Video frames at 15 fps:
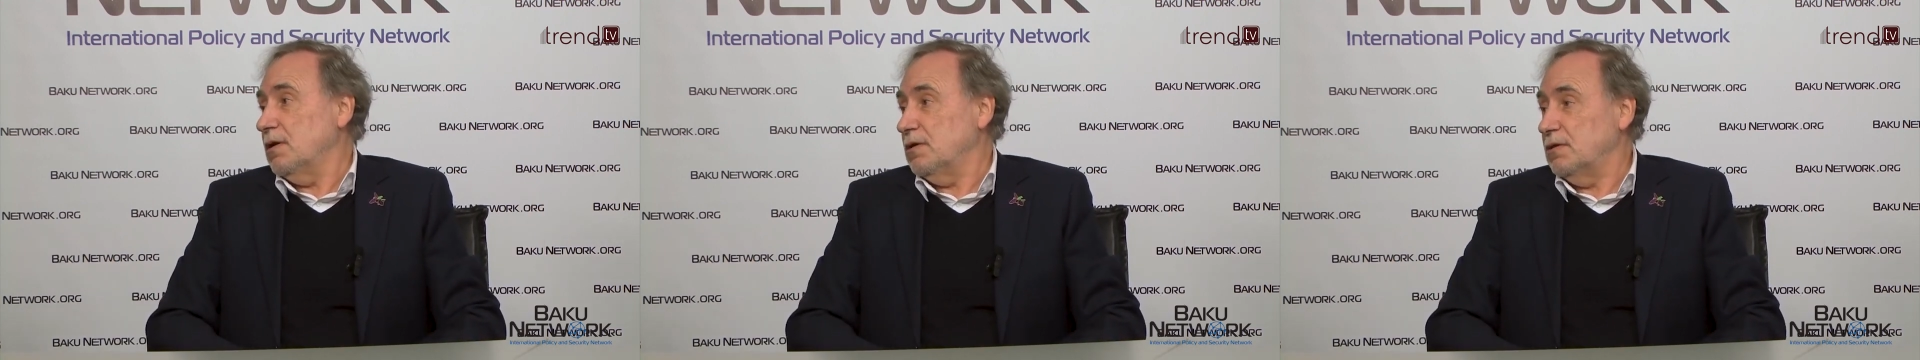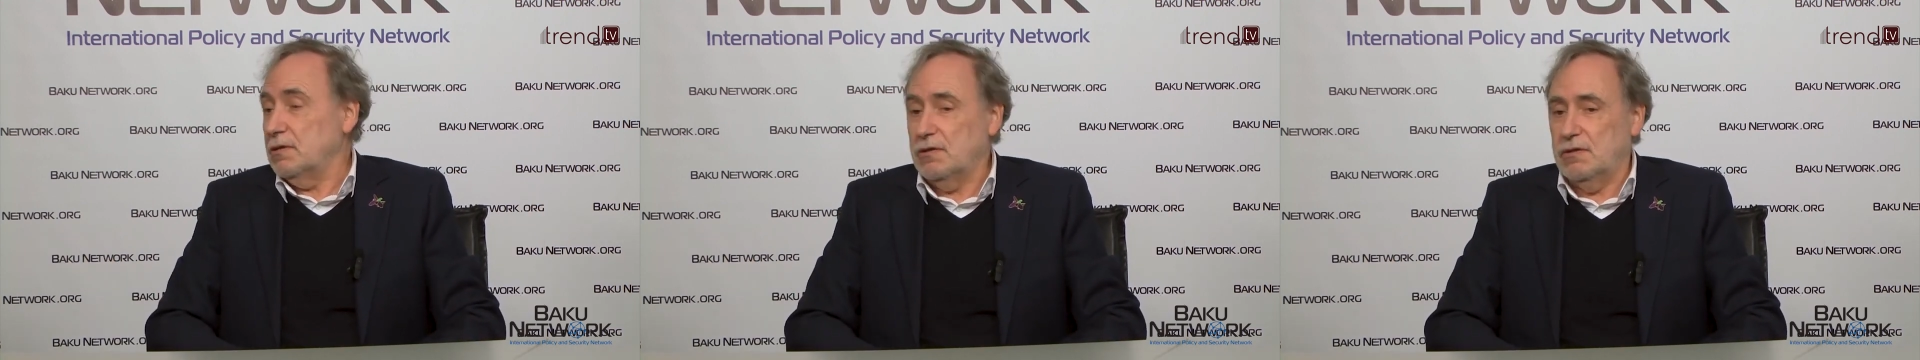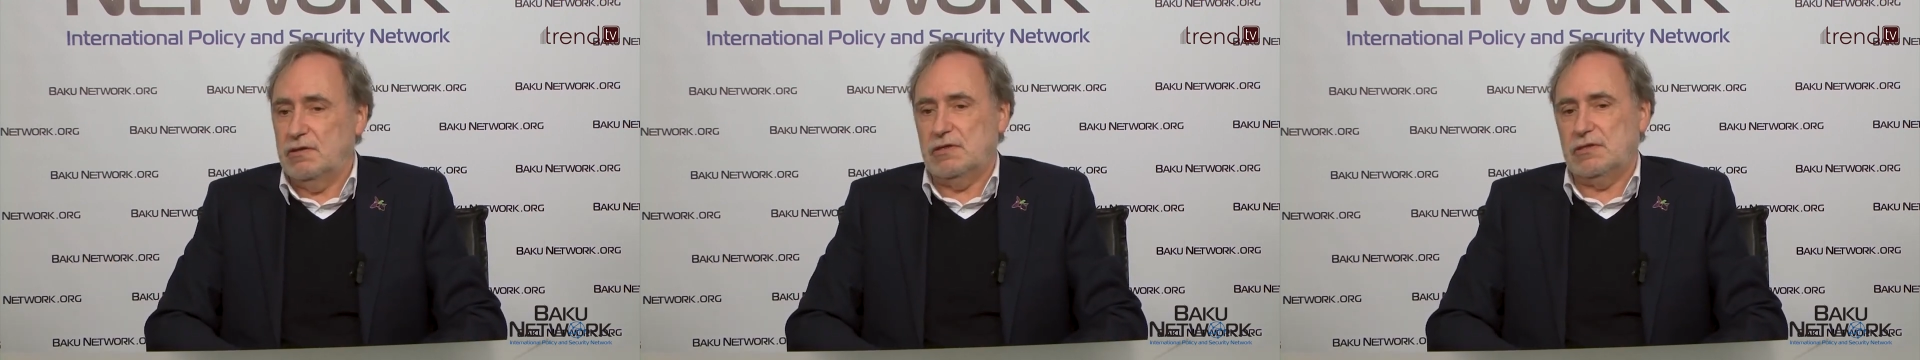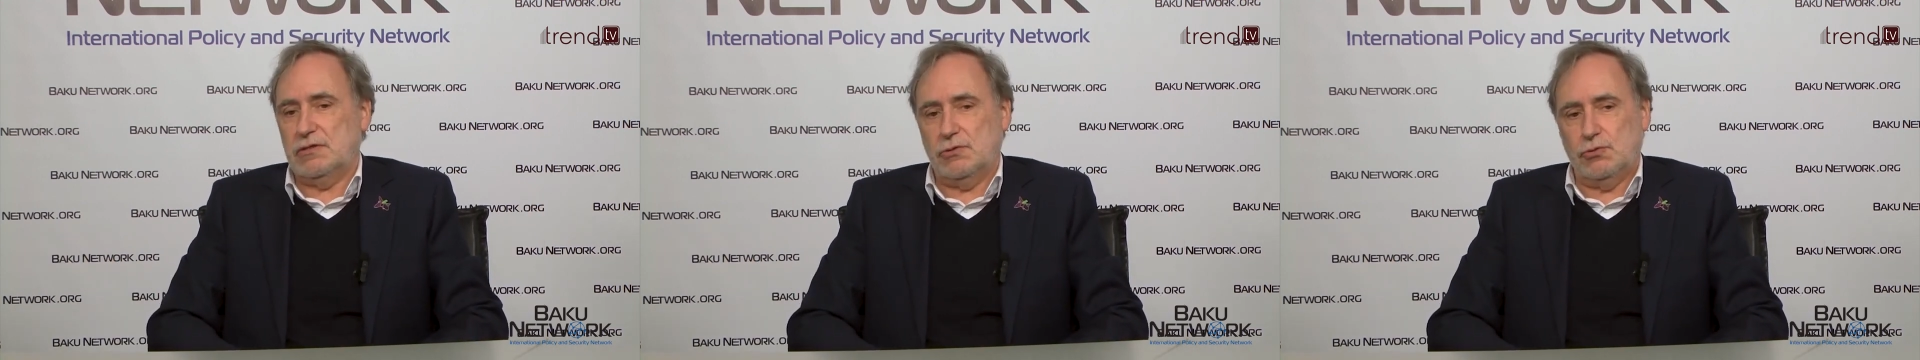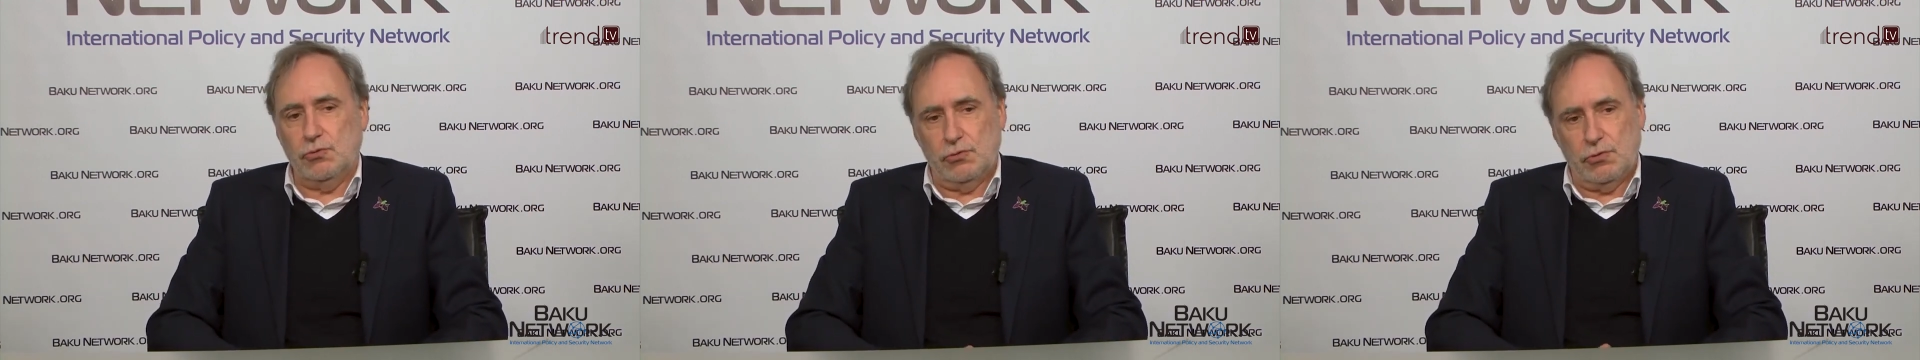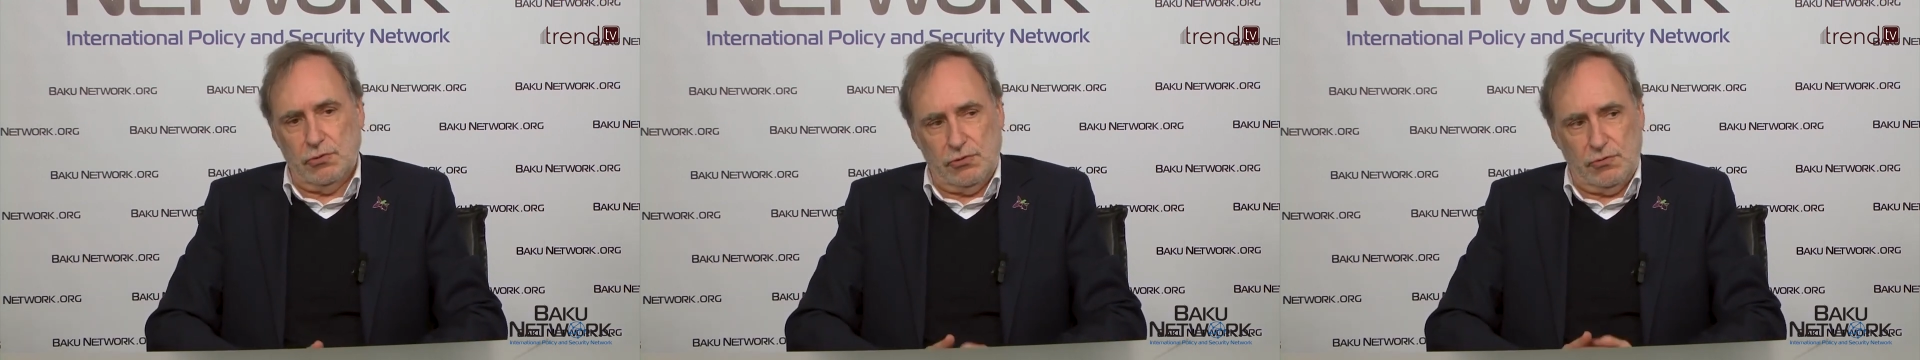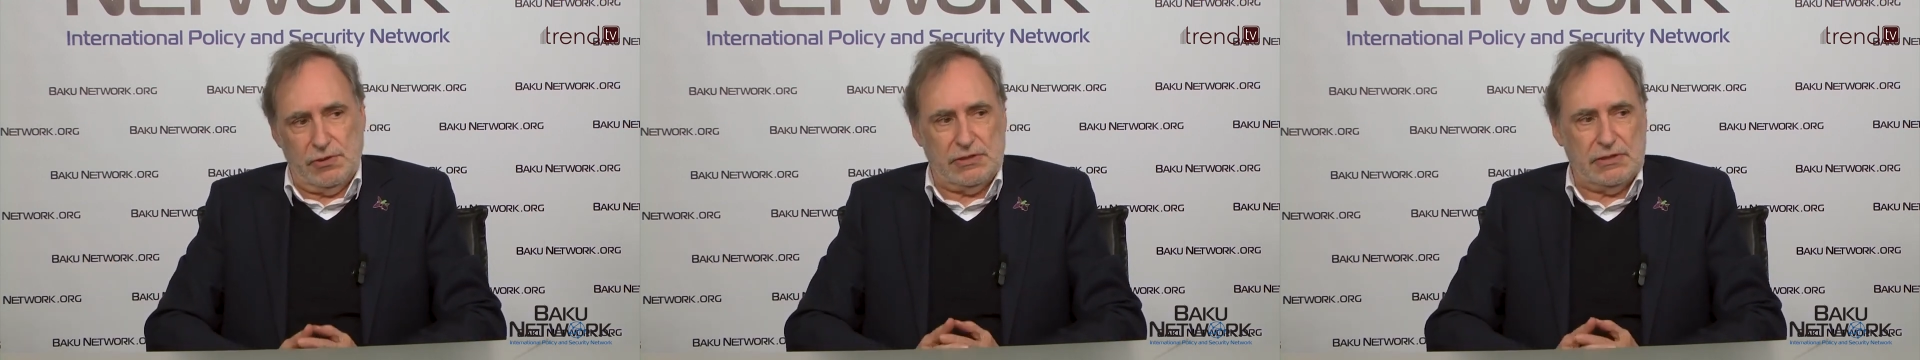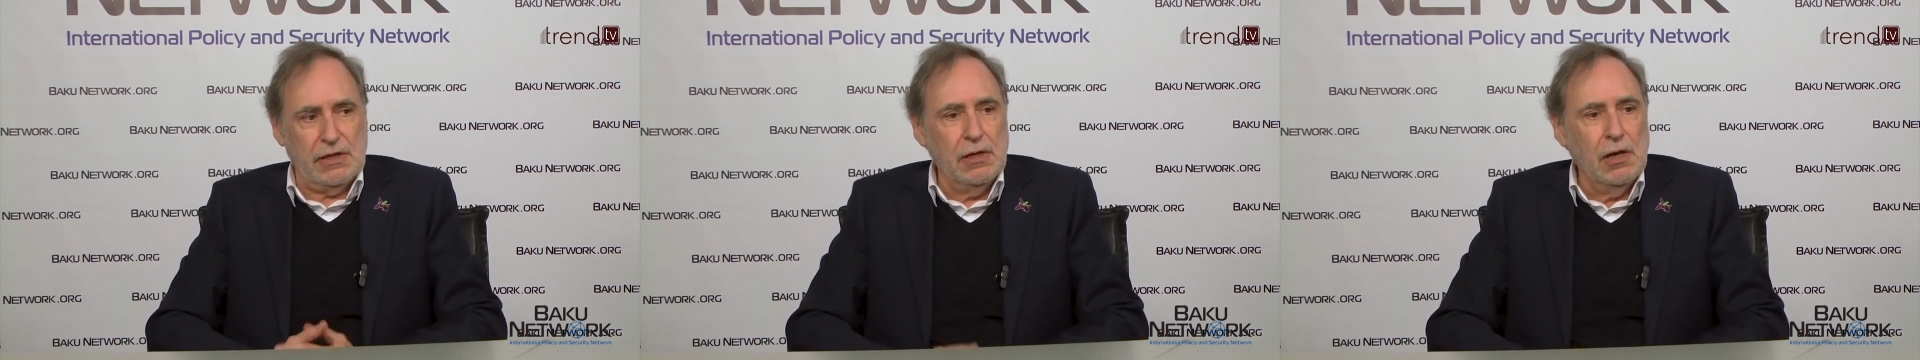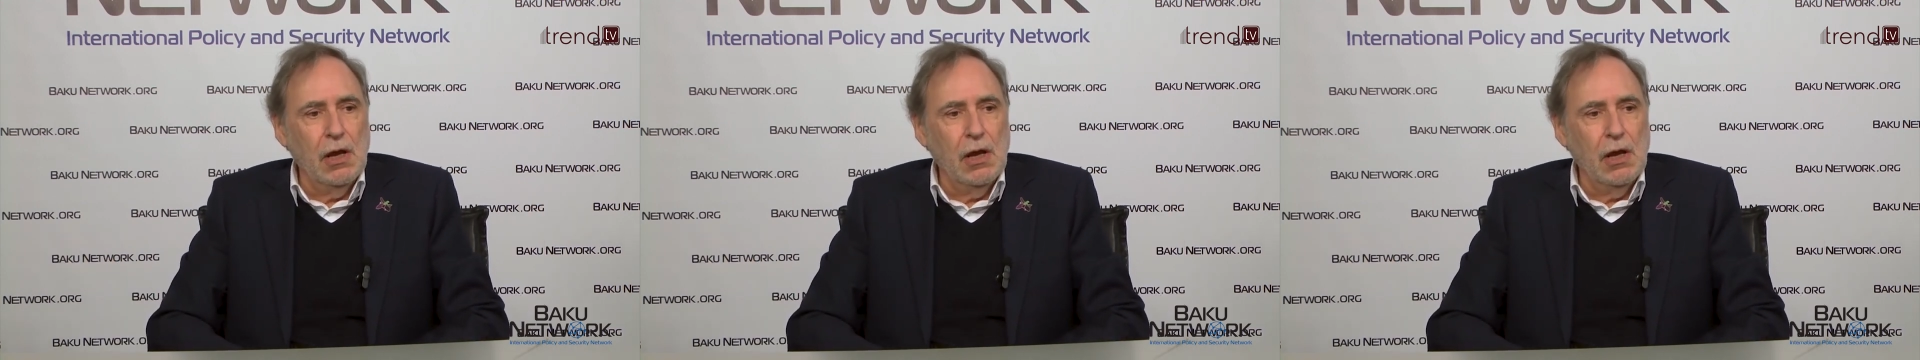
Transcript: in these two countries.